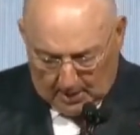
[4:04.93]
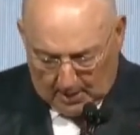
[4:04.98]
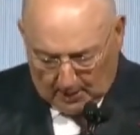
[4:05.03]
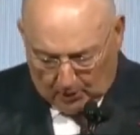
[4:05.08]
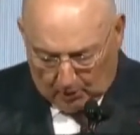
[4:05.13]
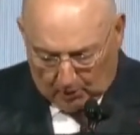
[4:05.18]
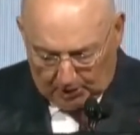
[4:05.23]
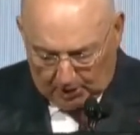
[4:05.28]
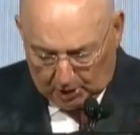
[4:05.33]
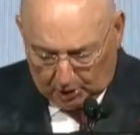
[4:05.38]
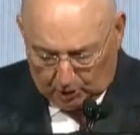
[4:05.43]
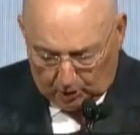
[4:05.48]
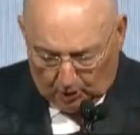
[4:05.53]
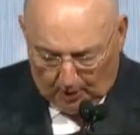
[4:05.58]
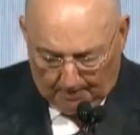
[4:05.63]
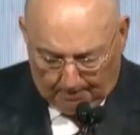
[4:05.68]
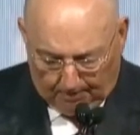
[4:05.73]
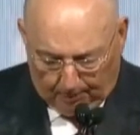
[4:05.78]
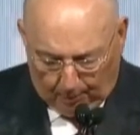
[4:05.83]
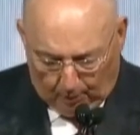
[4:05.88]
According to
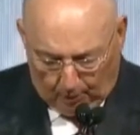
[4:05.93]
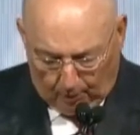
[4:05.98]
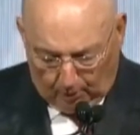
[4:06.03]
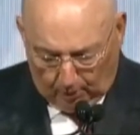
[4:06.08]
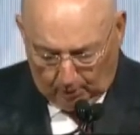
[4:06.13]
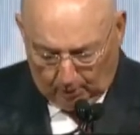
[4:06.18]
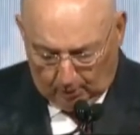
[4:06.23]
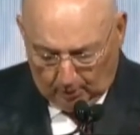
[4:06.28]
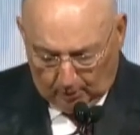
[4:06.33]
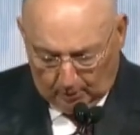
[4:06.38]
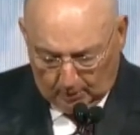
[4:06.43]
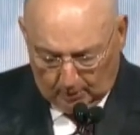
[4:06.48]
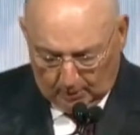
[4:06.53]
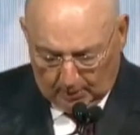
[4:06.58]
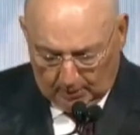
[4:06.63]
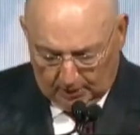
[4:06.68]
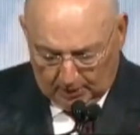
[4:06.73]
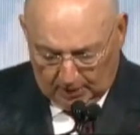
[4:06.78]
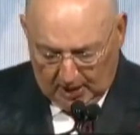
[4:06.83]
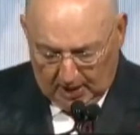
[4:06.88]
a poll
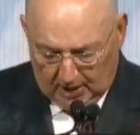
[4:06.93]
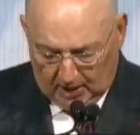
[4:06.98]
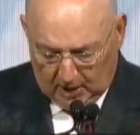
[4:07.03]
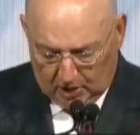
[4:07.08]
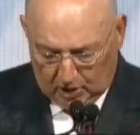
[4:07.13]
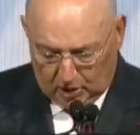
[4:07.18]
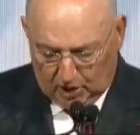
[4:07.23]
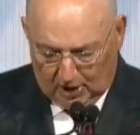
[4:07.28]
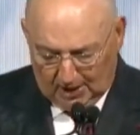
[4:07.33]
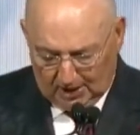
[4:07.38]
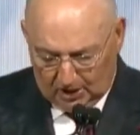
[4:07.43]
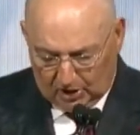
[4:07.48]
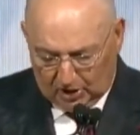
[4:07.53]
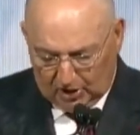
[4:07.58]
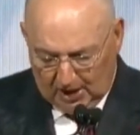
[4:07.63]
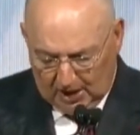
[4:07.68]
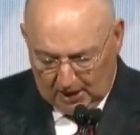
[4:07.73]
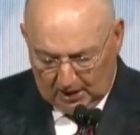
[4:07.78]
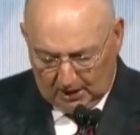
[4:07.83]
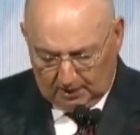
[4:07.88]
taken
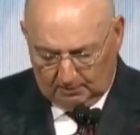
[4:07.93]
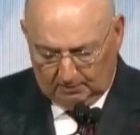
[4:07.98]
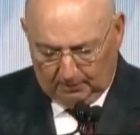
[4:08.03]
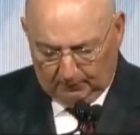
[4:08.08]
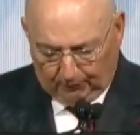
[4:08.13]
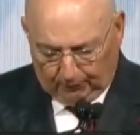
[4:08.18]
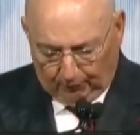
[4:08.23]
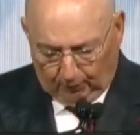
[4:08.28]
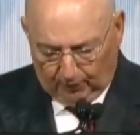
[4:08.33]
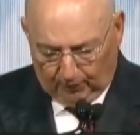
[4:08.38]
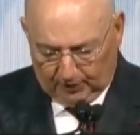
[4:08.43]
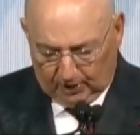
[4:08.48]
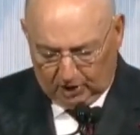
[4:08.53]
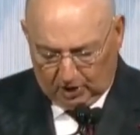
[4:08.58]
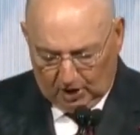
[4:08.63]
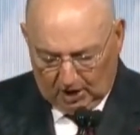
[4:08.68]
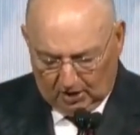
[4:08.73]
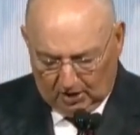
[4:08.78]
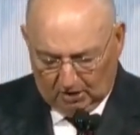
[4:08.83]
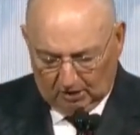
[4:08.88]
just days before the
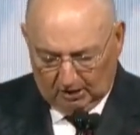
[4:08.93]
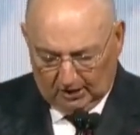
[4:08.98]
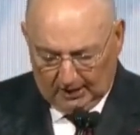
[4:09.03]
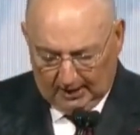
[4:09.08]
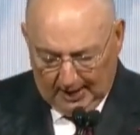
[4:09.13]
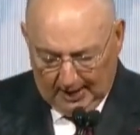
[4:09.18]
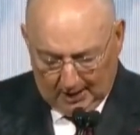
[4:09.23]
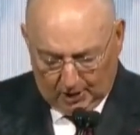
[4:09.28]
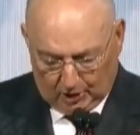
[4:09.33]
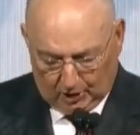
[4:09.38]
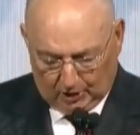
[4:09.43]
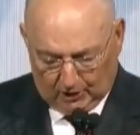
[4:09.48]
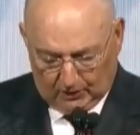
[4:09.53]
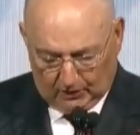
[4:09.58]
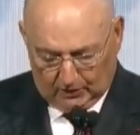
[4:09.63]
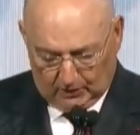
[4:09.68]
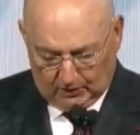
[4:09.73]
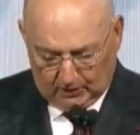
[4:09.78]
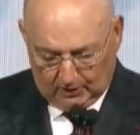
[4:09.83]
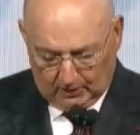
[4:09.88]
general
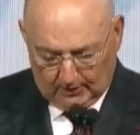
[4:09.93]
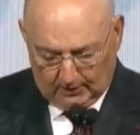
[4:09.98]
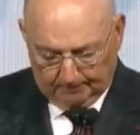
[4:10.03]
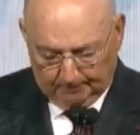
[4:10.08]
elections,